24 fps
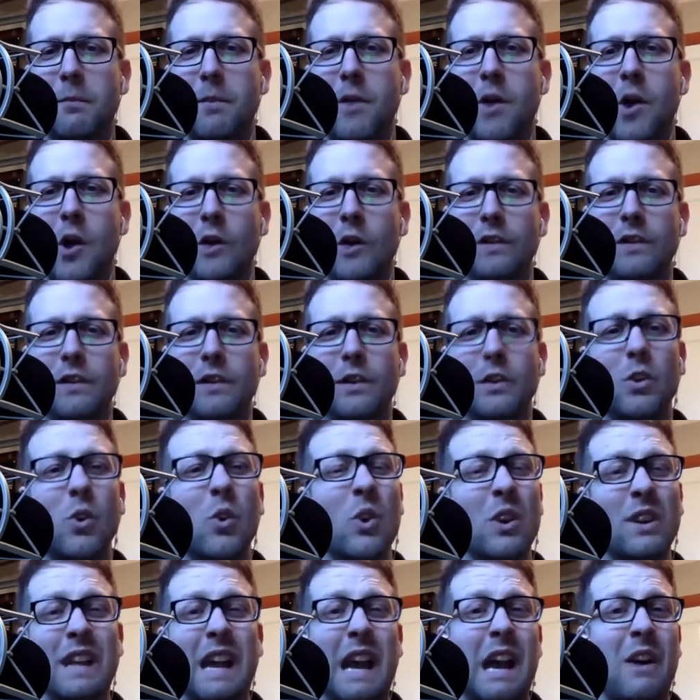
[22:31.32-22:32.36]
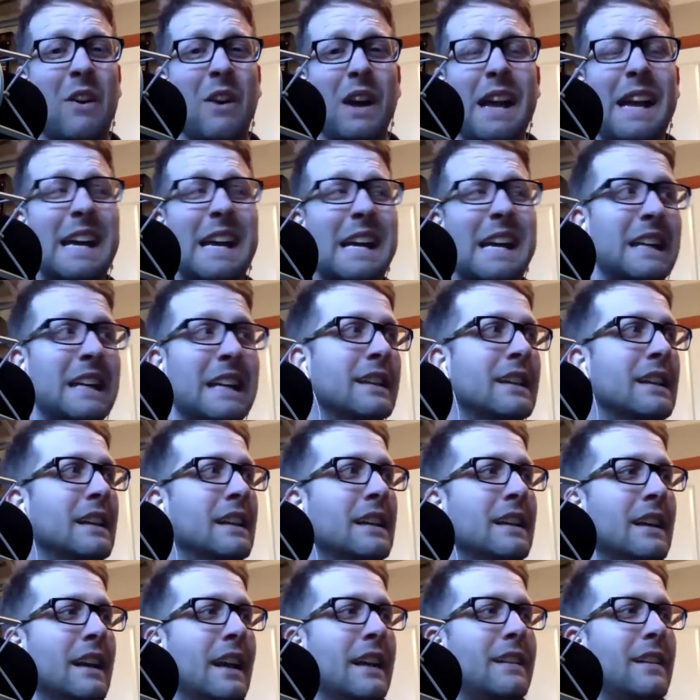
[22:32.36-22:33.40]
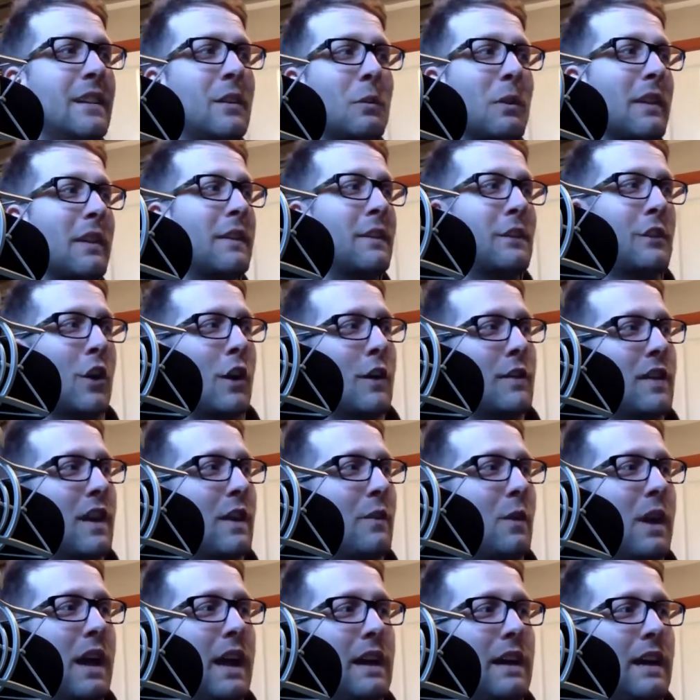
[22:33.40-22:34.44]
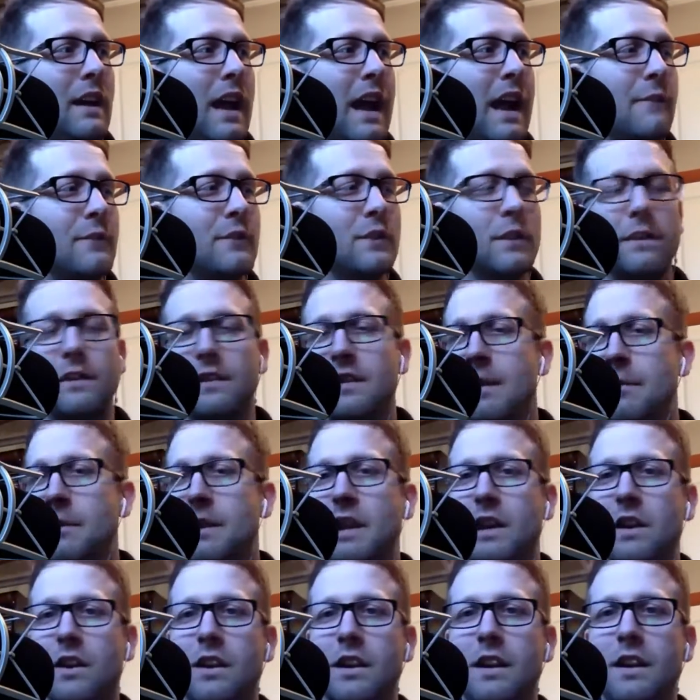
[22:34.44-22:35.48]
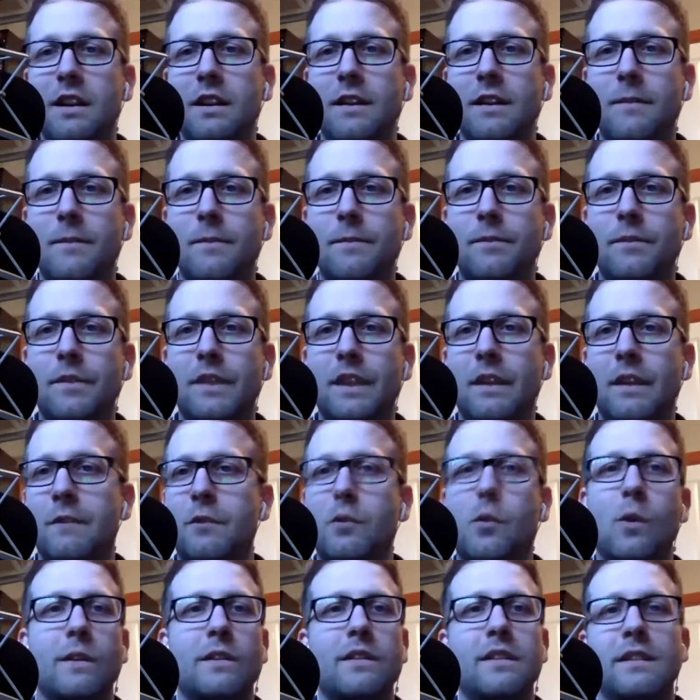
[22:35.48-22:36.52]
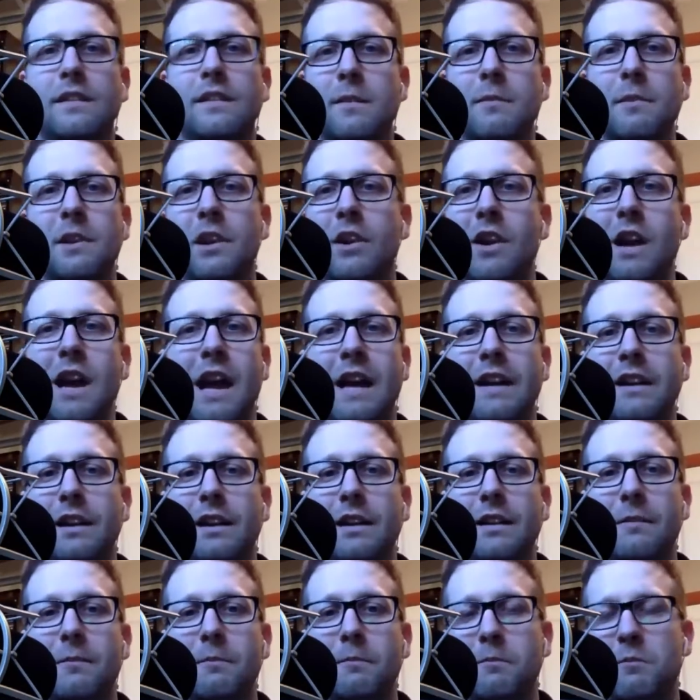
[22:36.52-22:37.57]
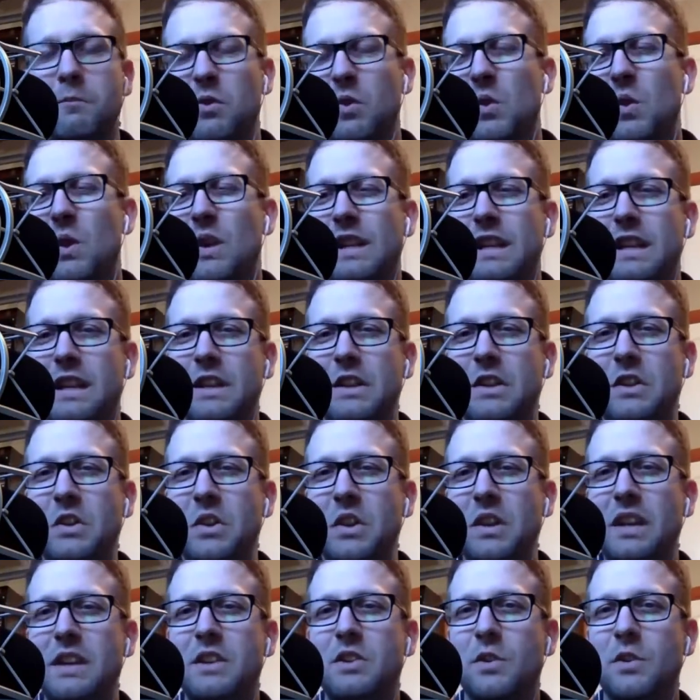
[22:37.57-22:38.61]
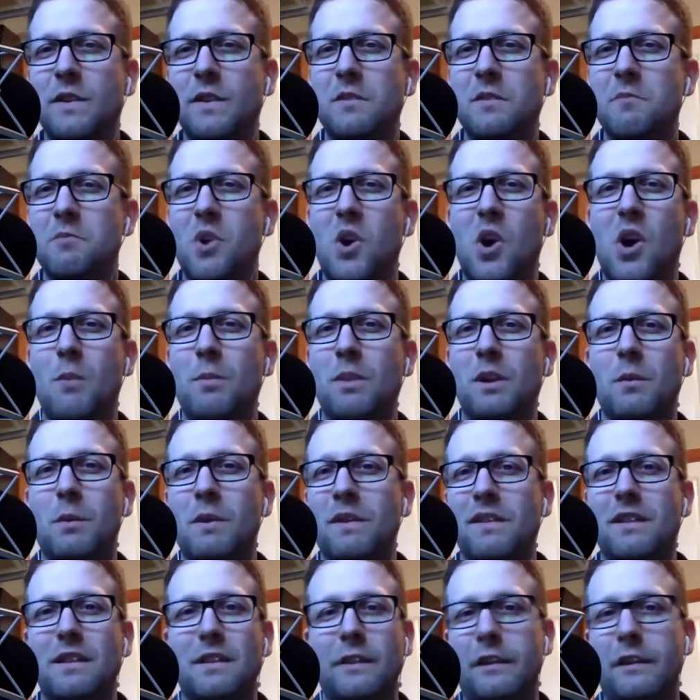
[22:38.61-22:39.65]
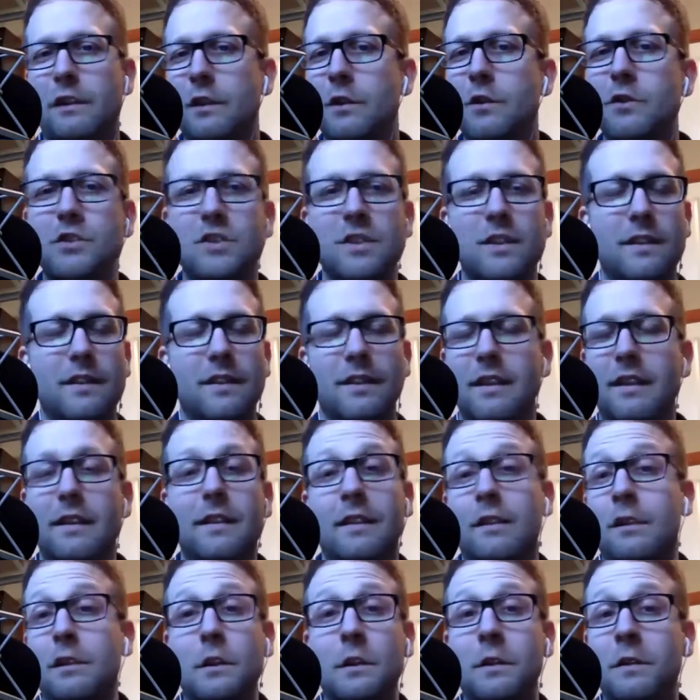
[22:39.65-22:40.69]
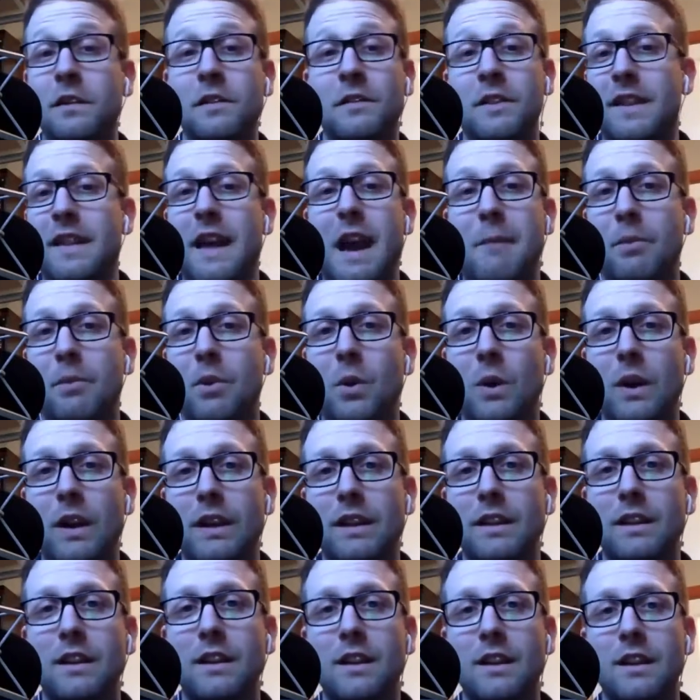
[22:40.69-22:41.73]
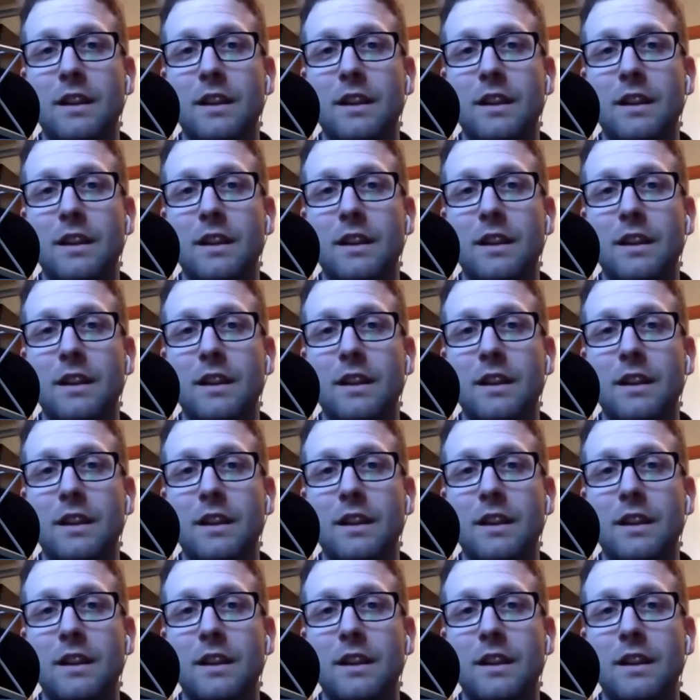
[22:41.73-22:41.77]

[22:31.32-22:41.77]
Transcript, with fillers: Paul to the core now. And it didn't really start that way. After seminary, of course, in seminary, I had a pretty good interest in Paul, but it wasn't exclusive, exclusive at that point